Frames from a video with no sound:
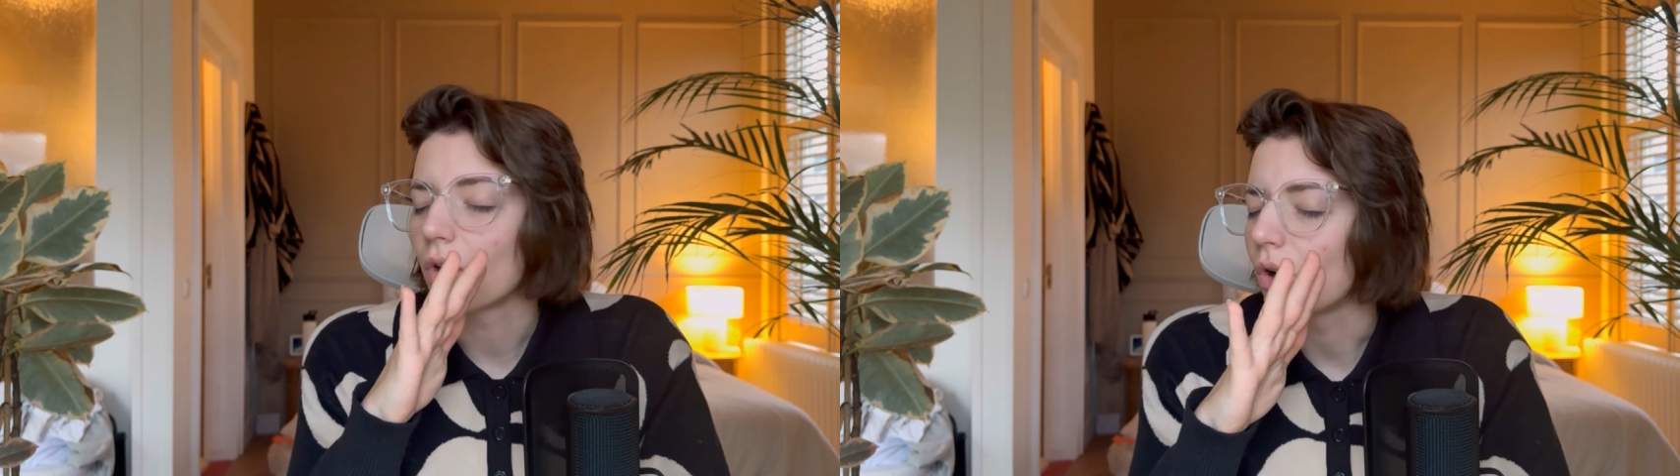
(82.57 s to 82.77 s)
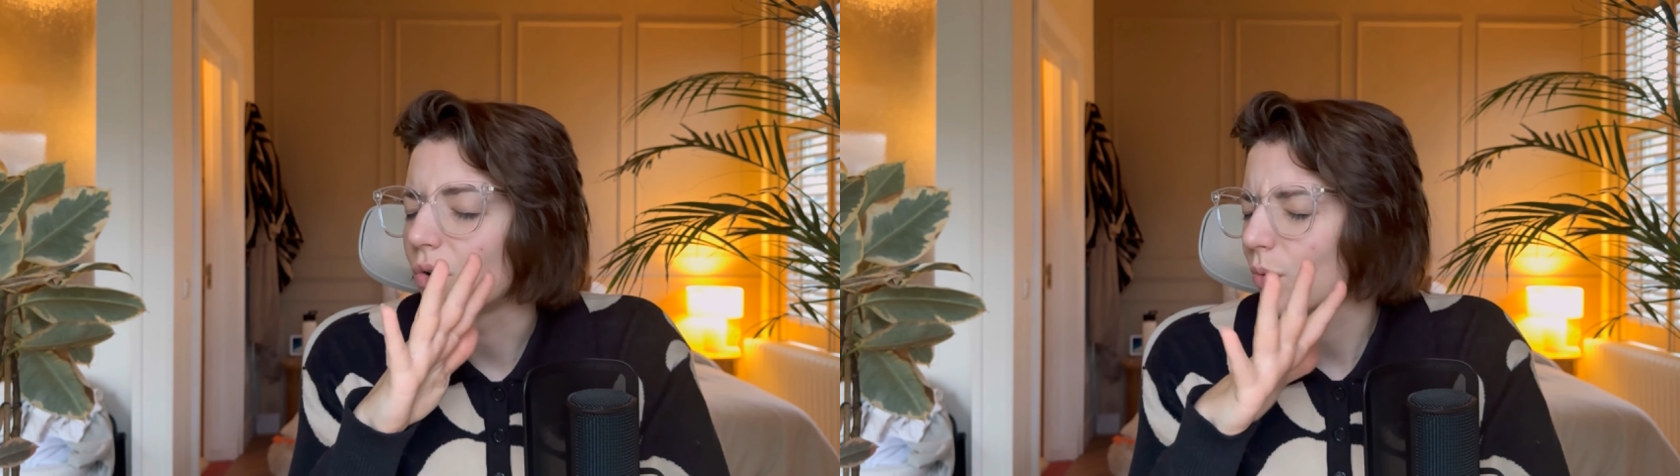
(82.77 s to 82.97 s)

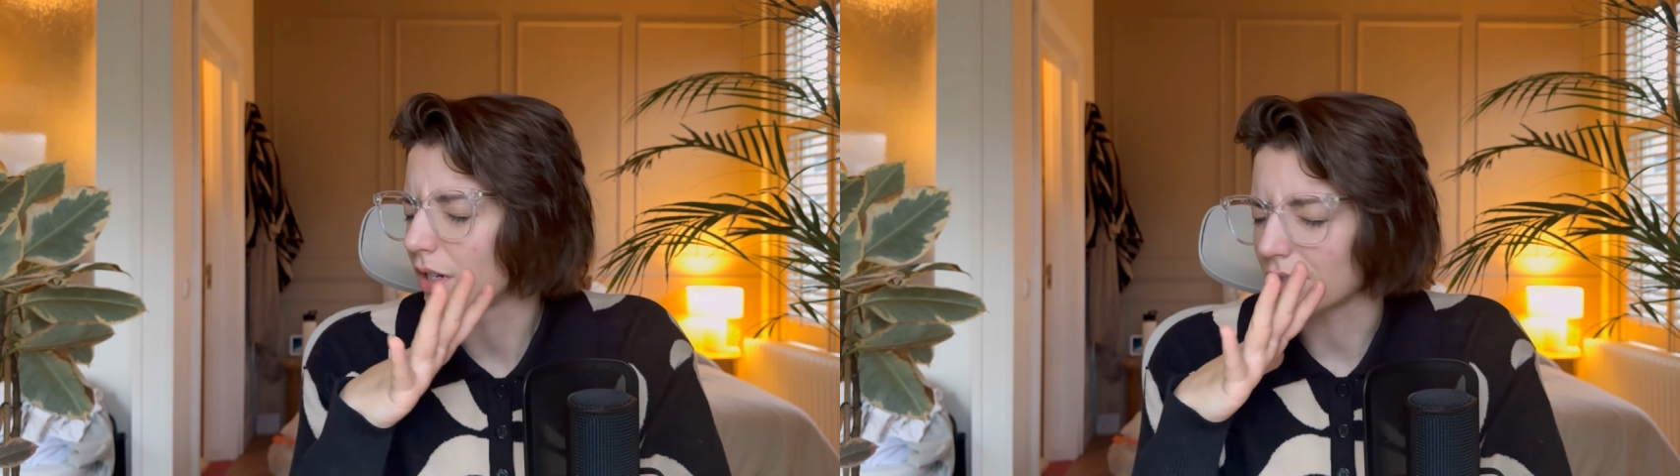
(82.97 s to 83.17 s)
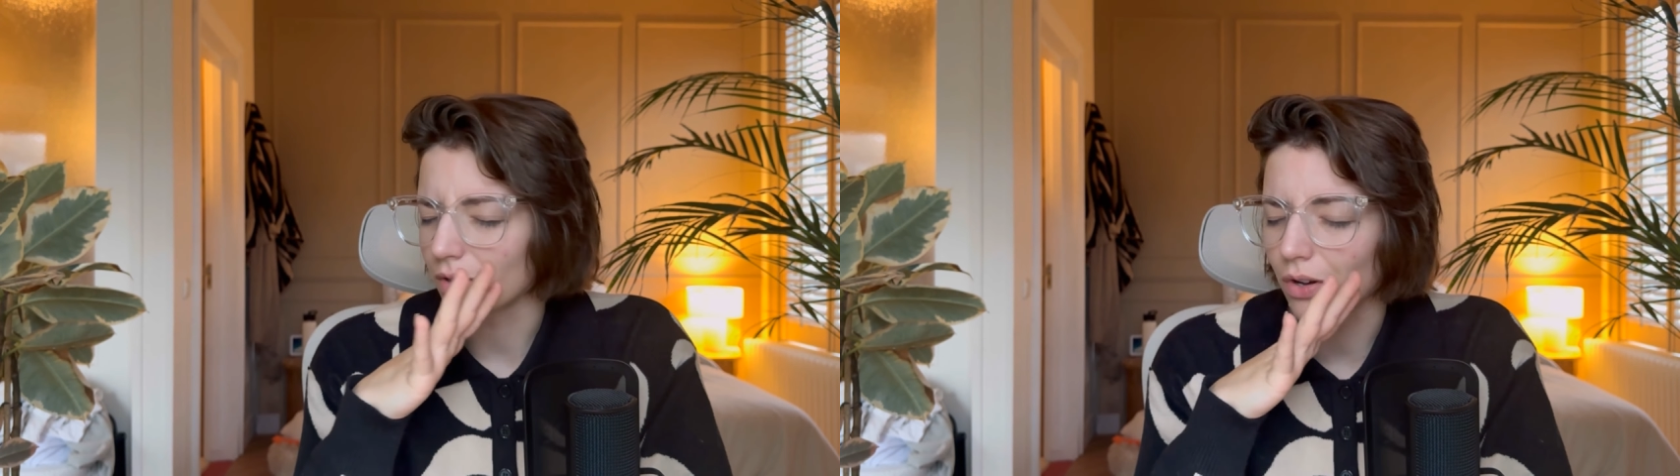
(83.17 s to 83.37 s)

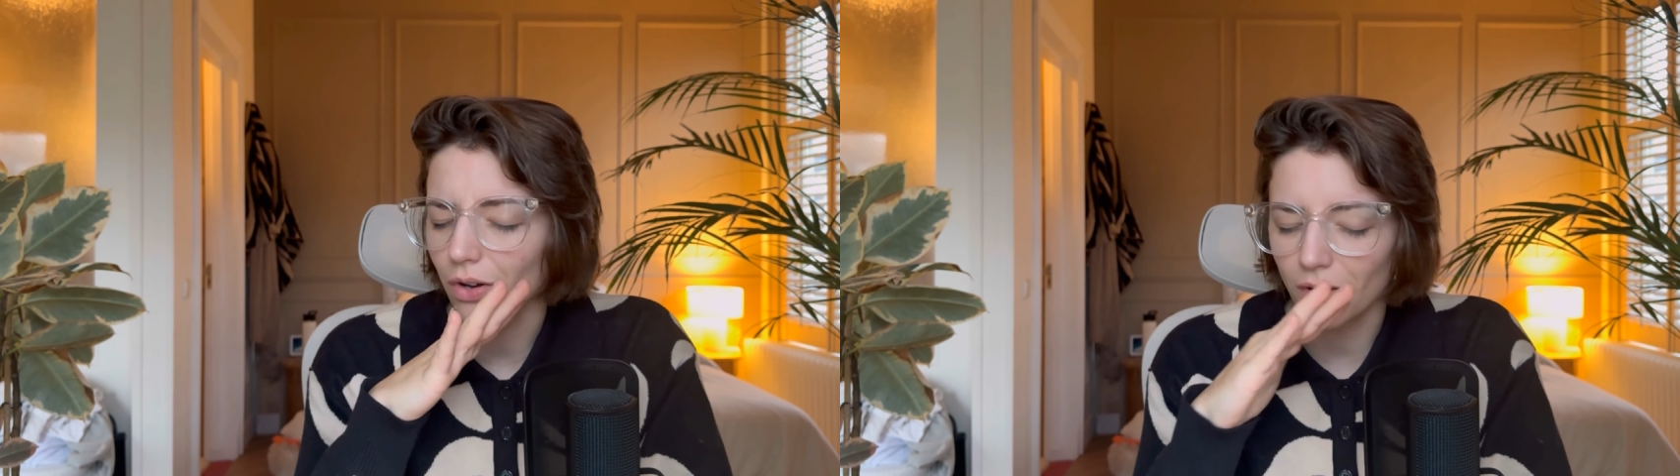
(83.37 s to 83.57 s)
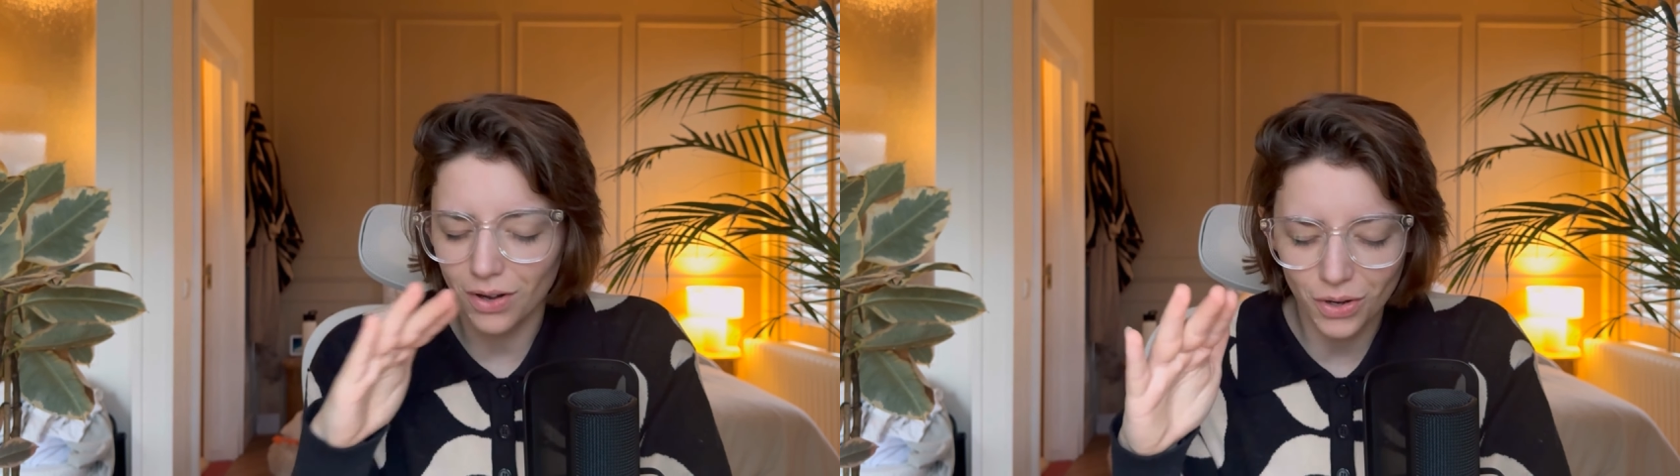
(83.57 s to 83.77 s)
always,
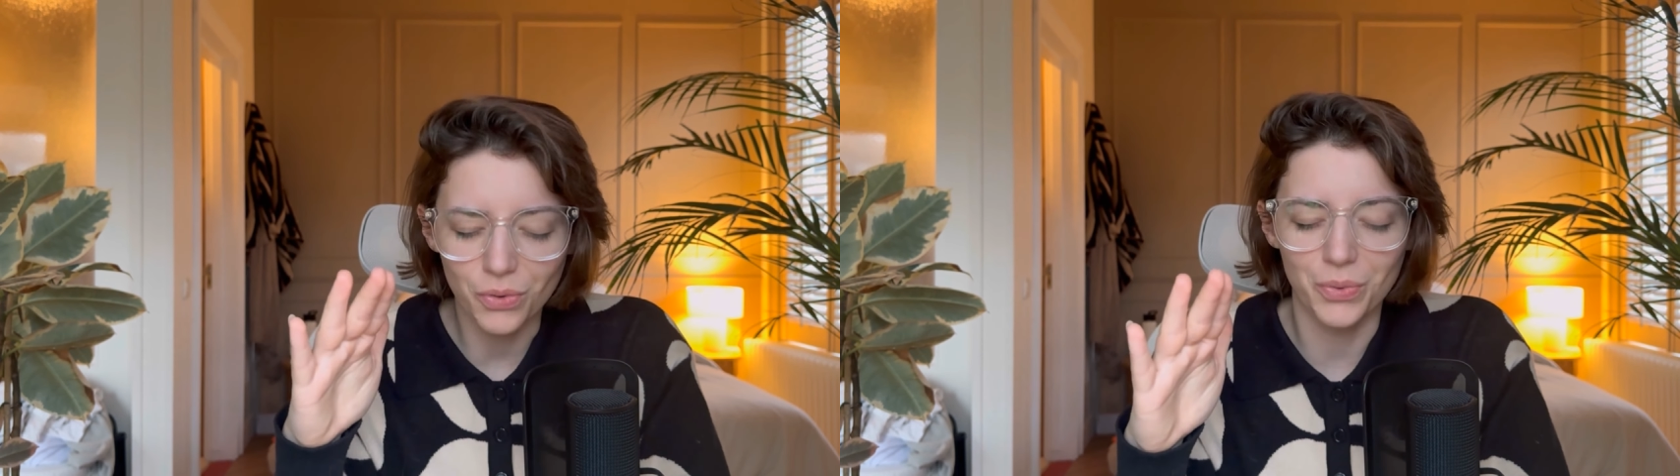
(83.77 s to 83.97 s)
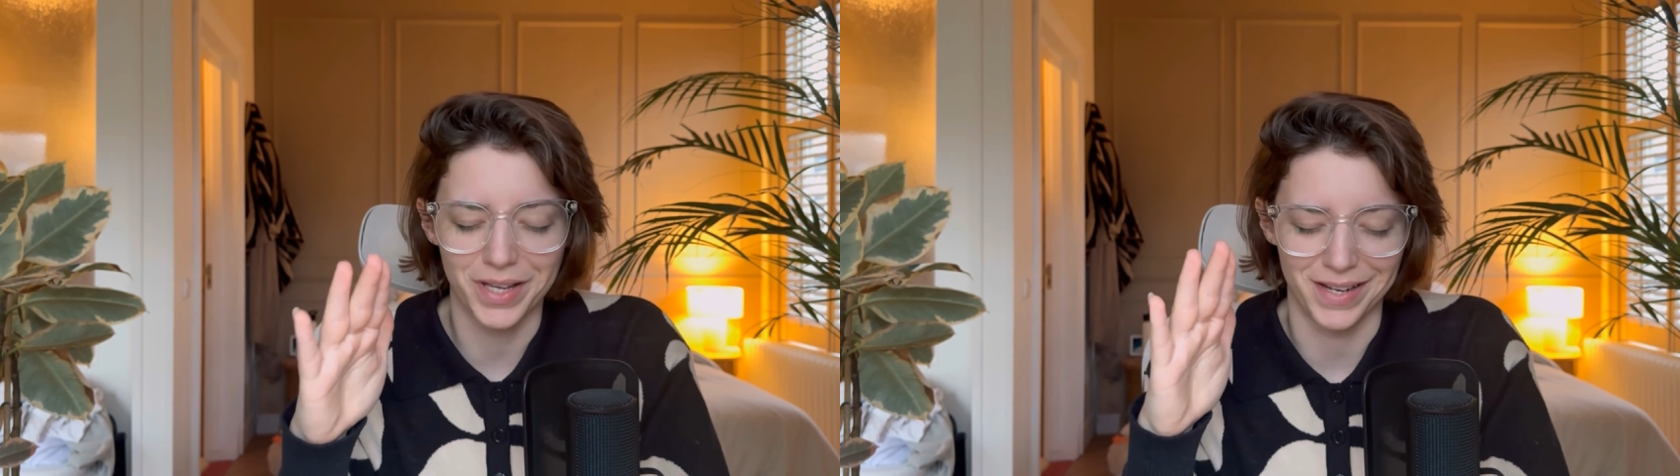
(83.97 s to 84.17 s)

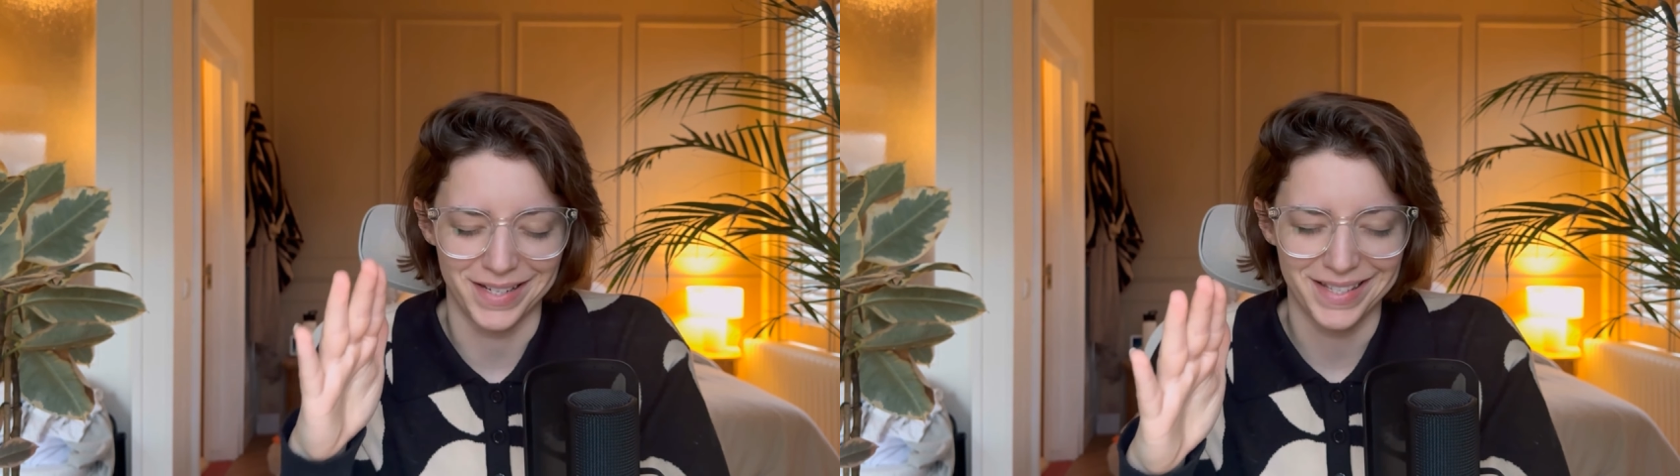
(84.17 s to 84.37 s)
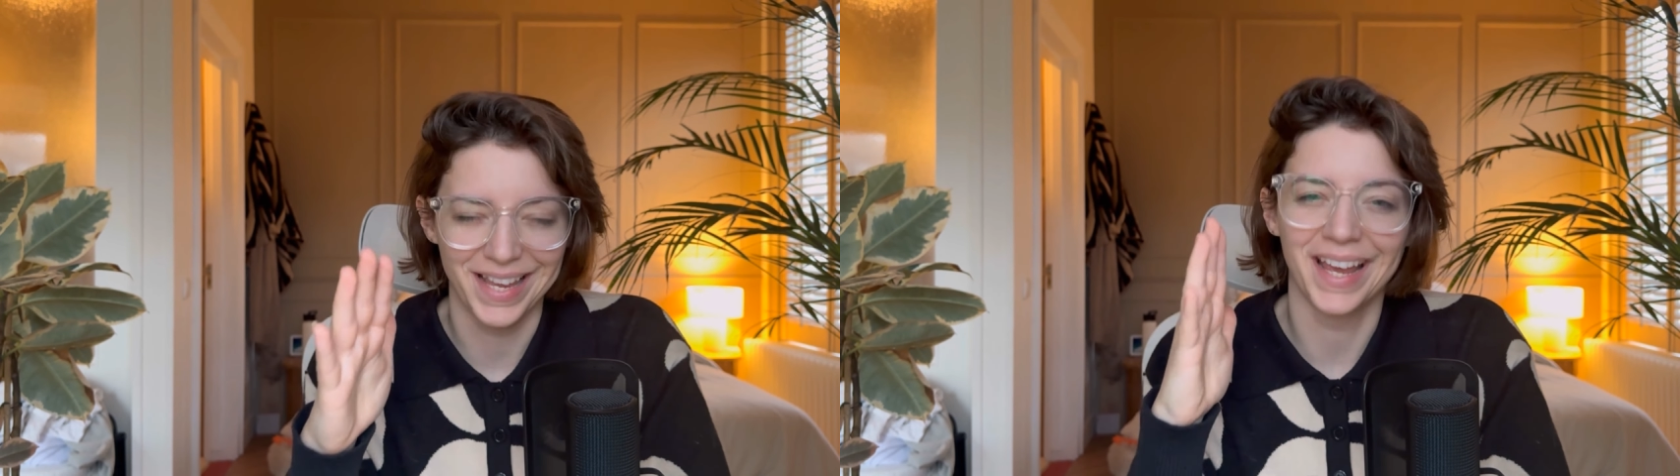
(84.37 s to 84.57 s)

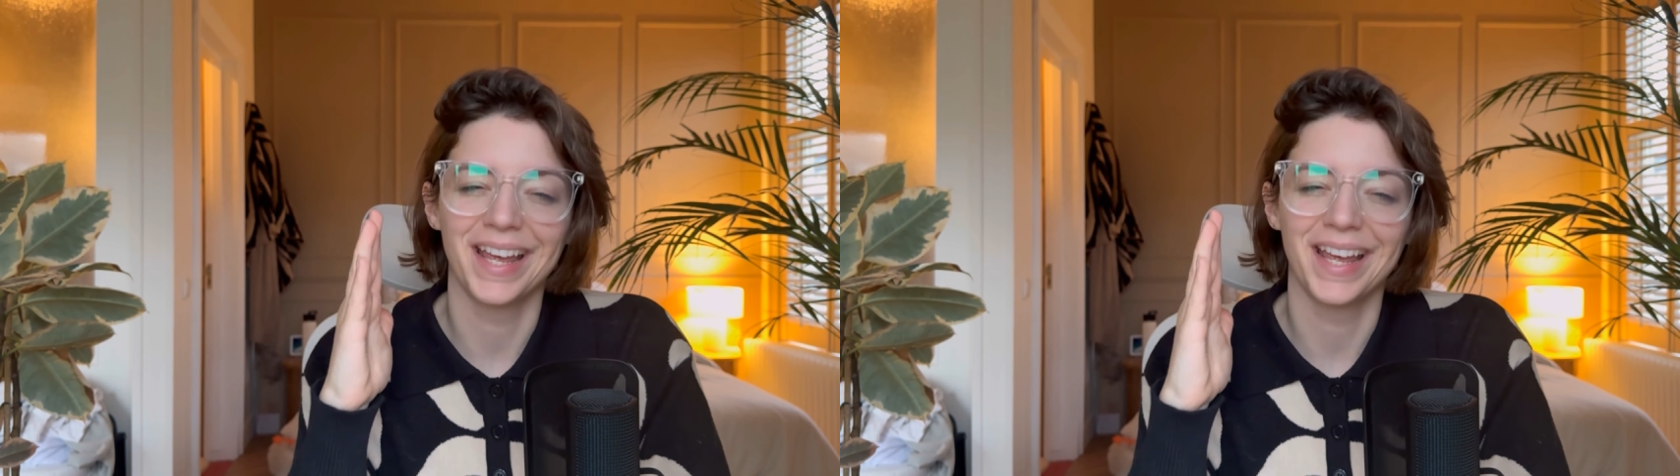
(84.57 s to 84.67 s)
always